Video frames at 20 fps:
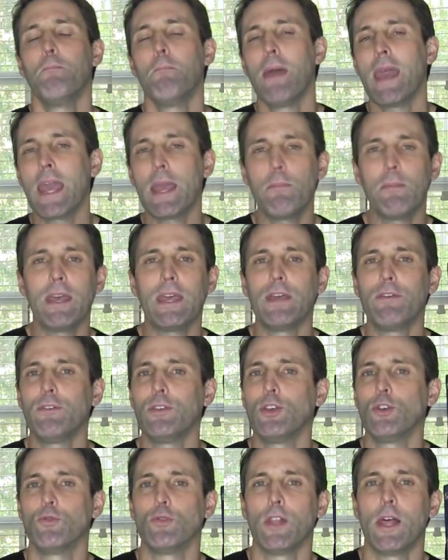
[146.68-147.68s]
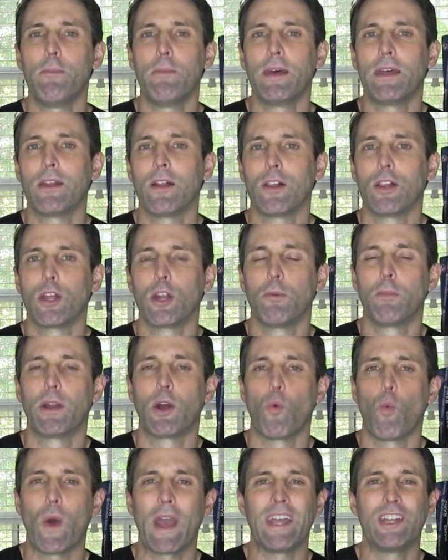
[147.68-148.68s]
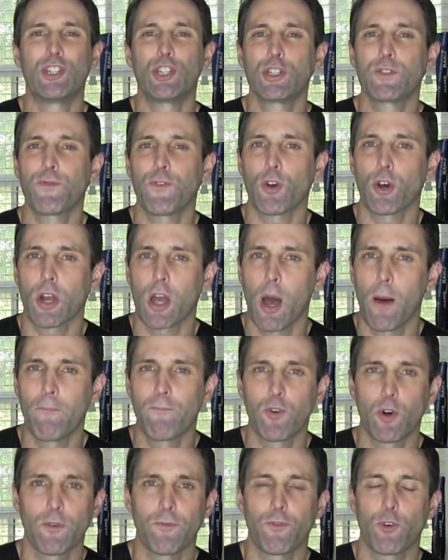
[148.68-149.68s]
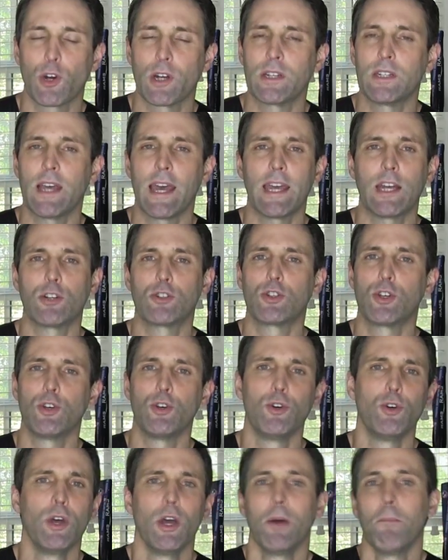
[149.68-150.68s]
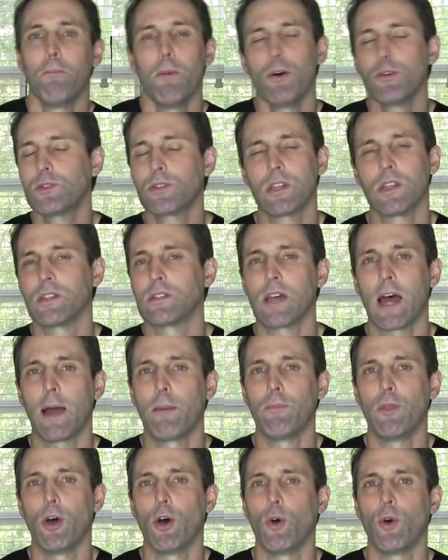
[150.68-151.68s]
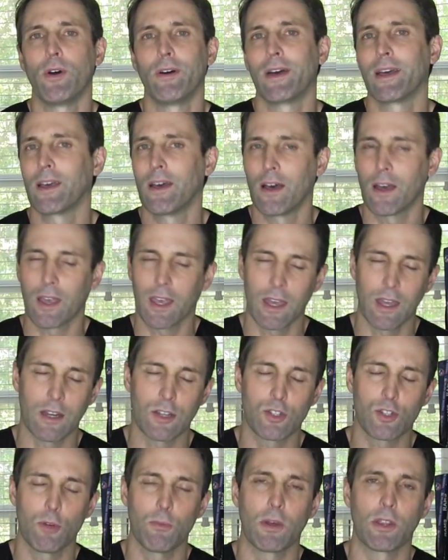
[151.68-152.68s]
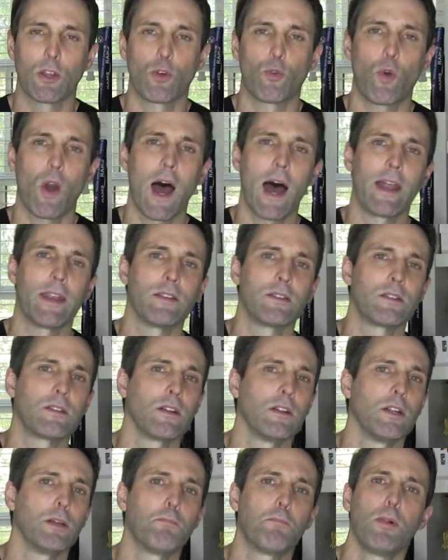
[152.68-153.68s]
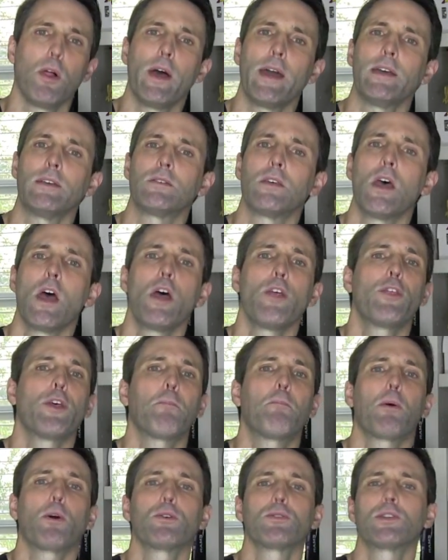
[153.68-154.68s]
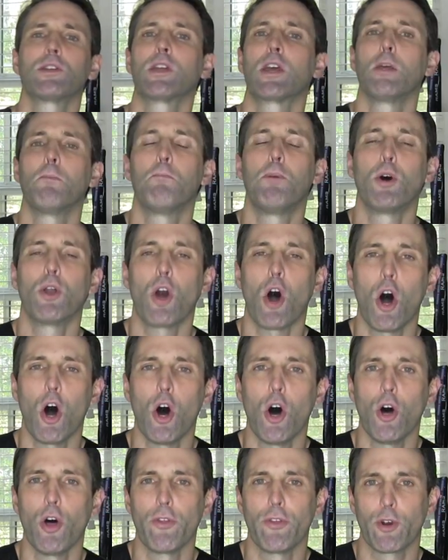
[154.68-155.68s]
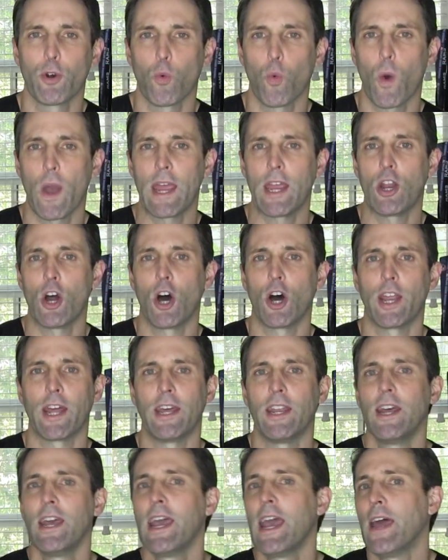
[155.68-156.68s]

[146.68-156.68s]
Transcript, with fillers: Maybe you limit a little bit of weight just for comfort for a day or two. Most of the time though, again, assuming the rod is still in place, the person can put all their weight on it